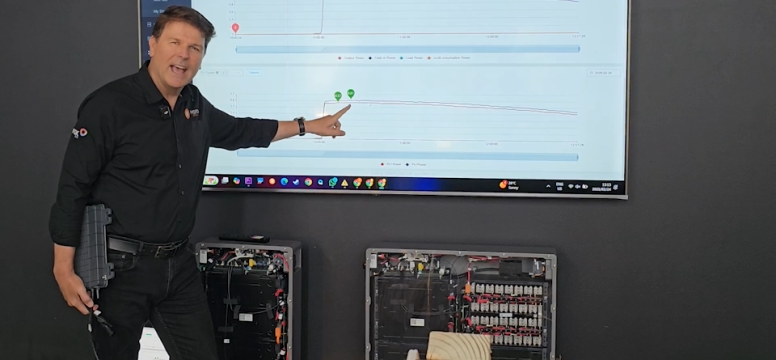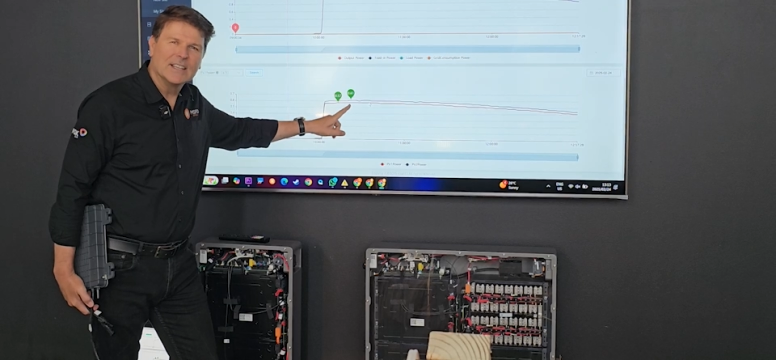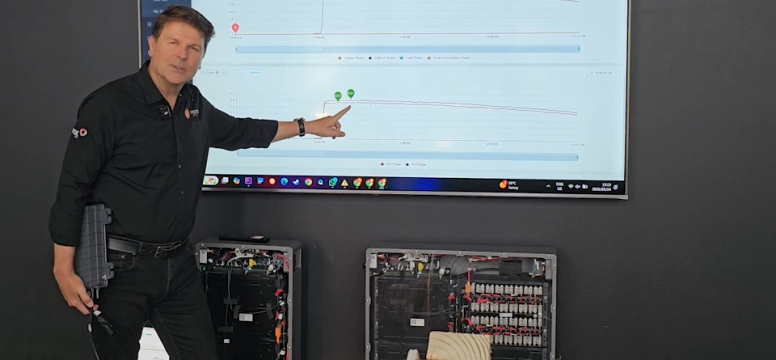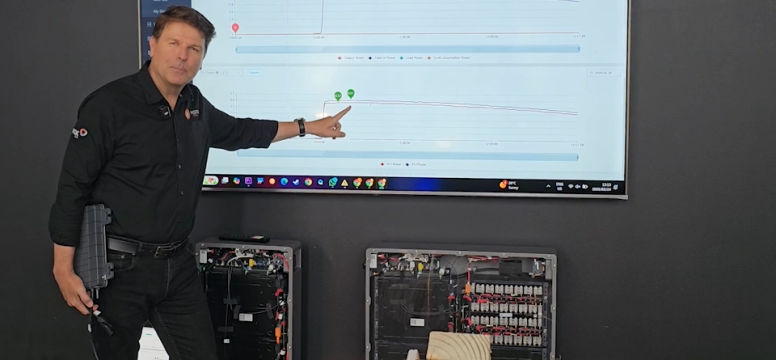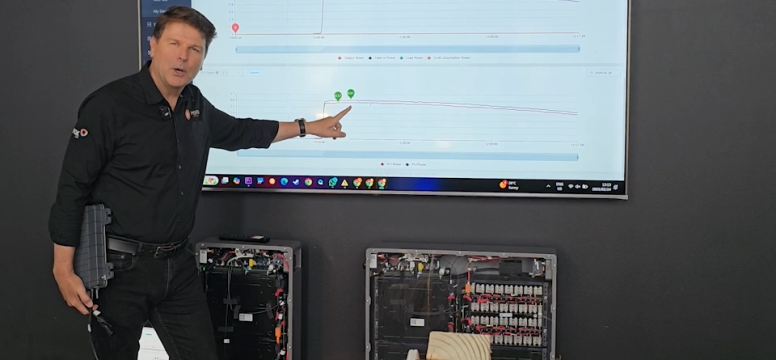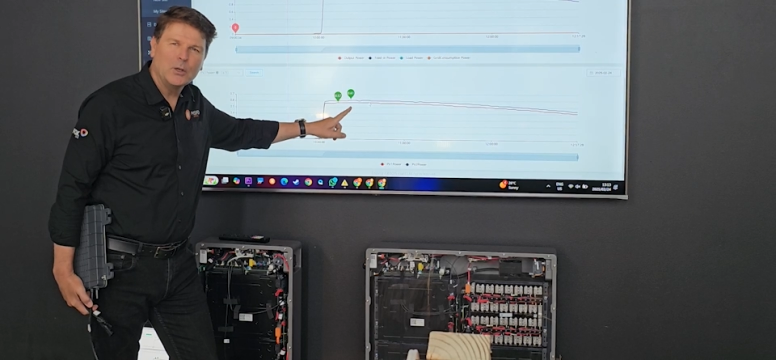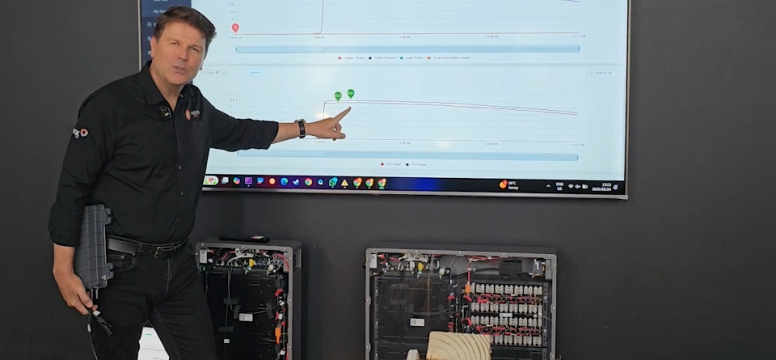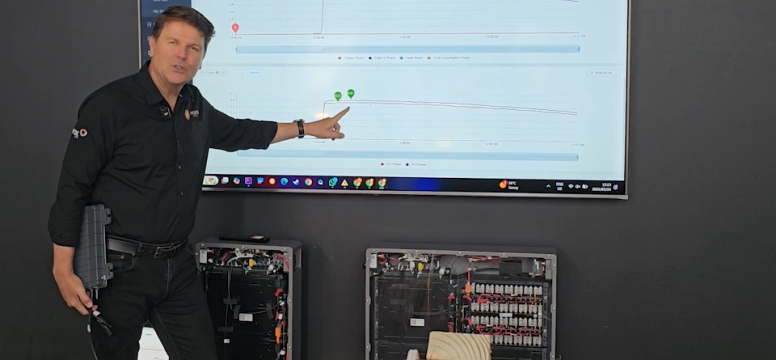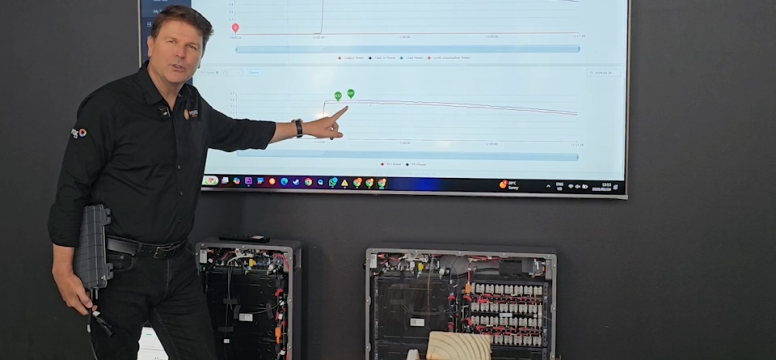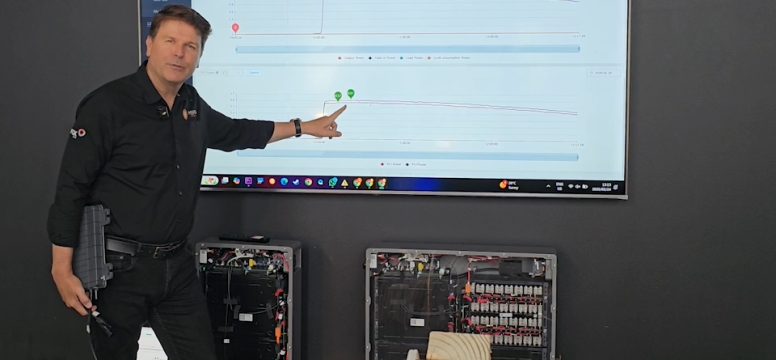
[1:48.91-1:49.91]
as
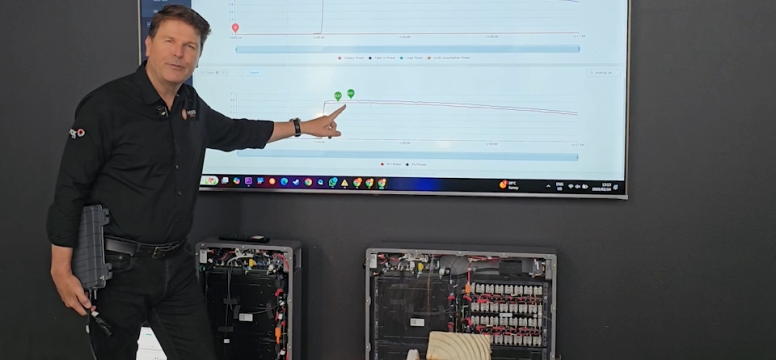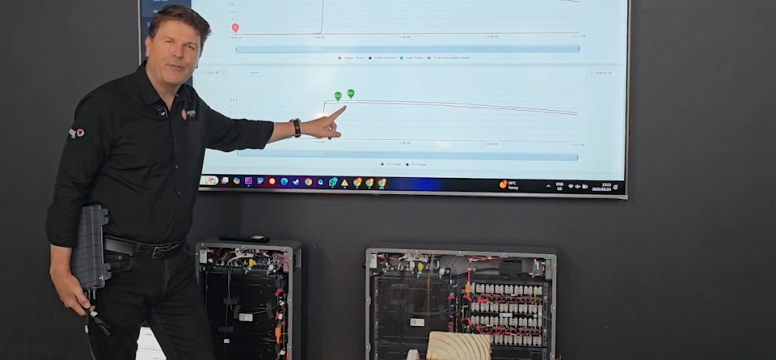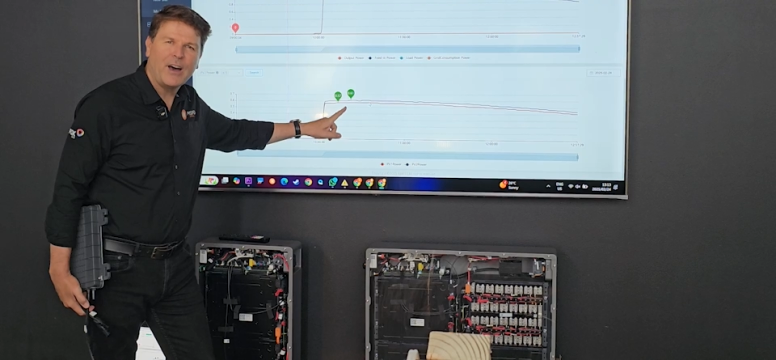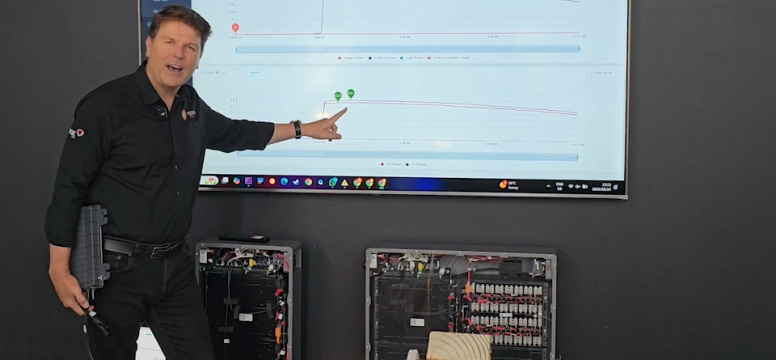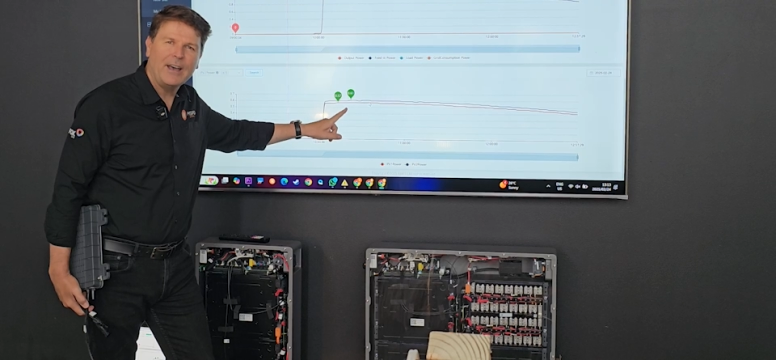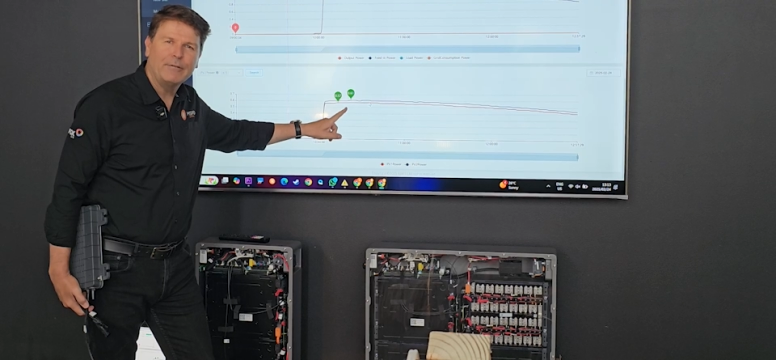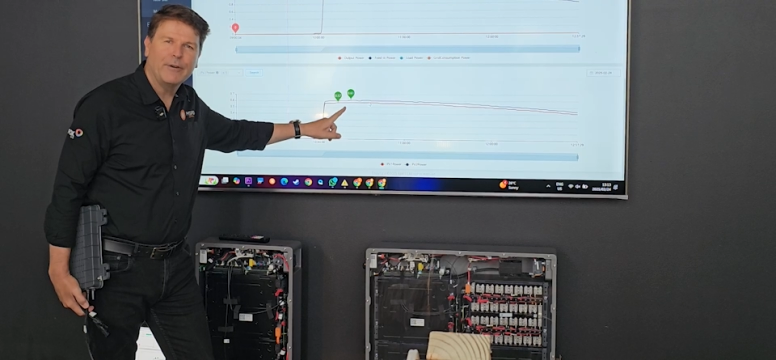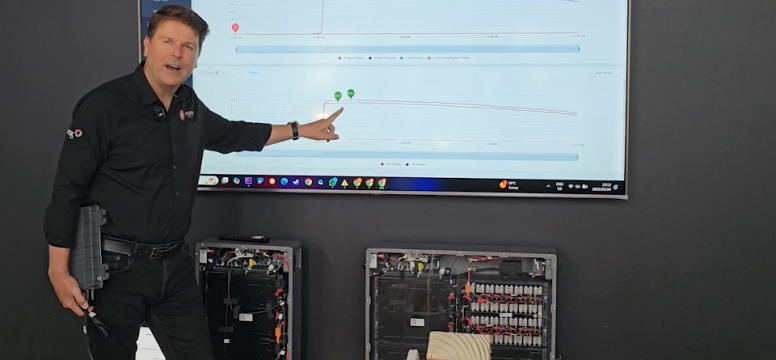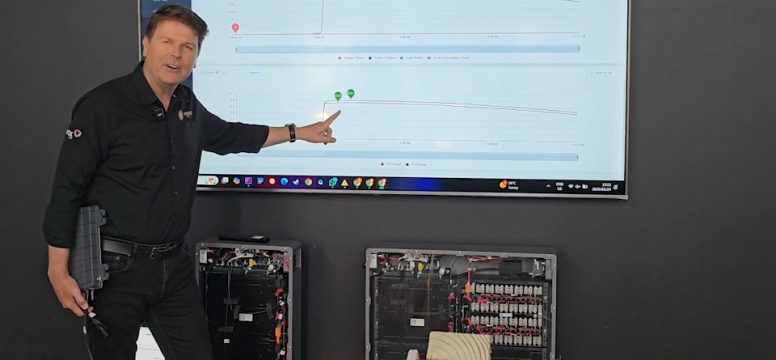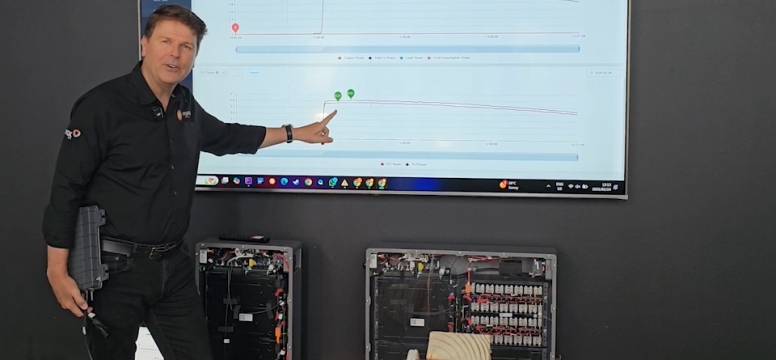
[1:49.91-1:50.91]
opposed to the
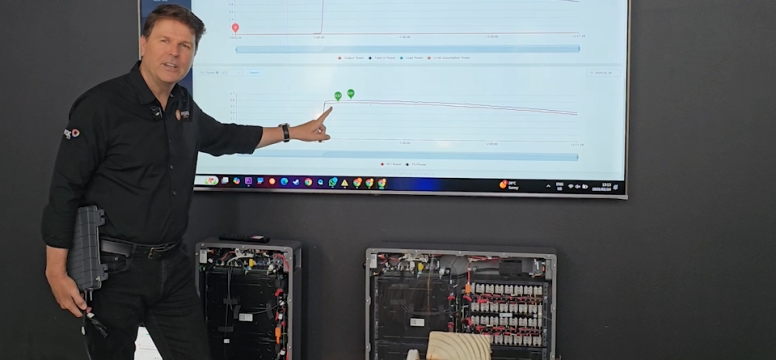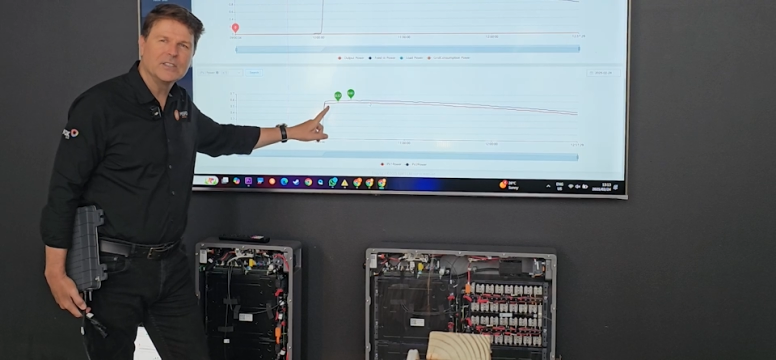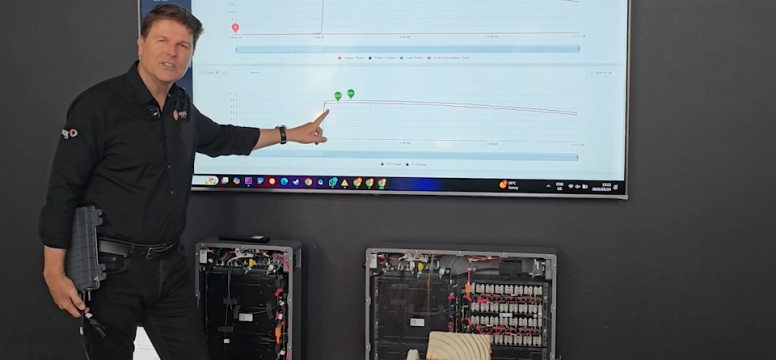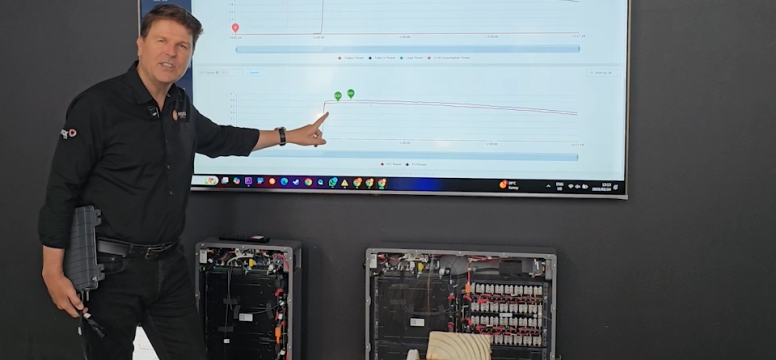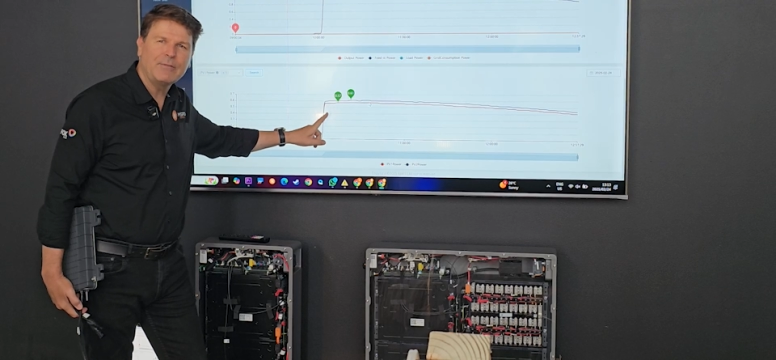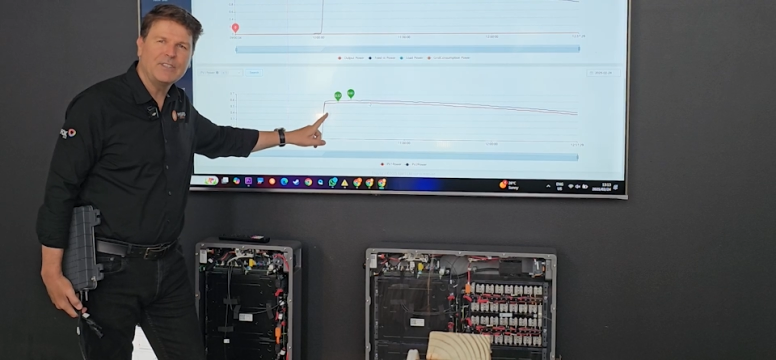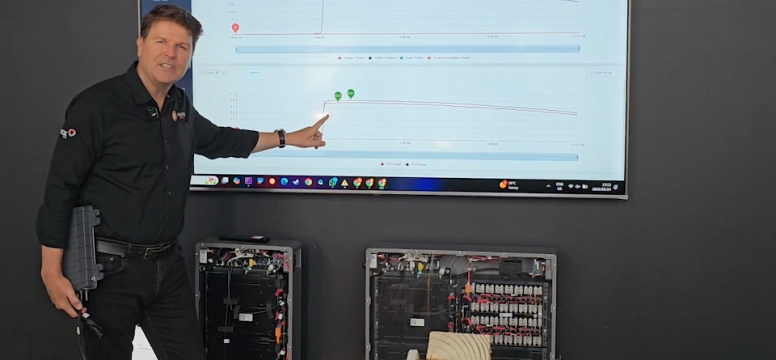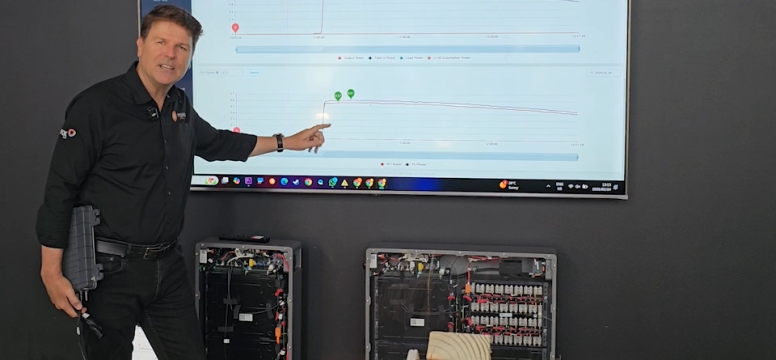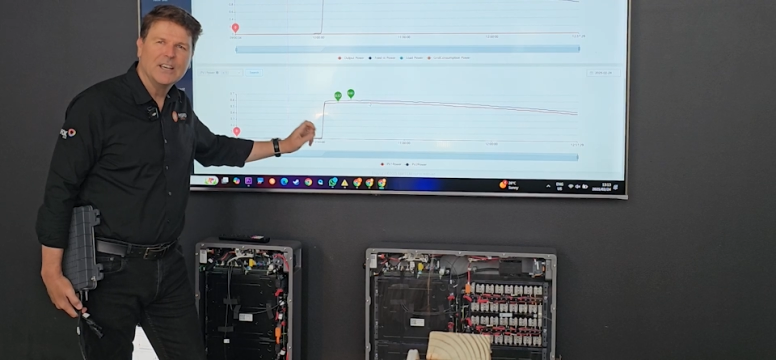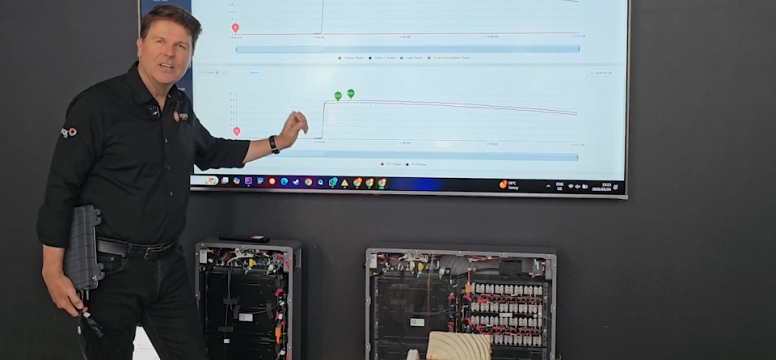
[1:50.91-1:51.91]
570.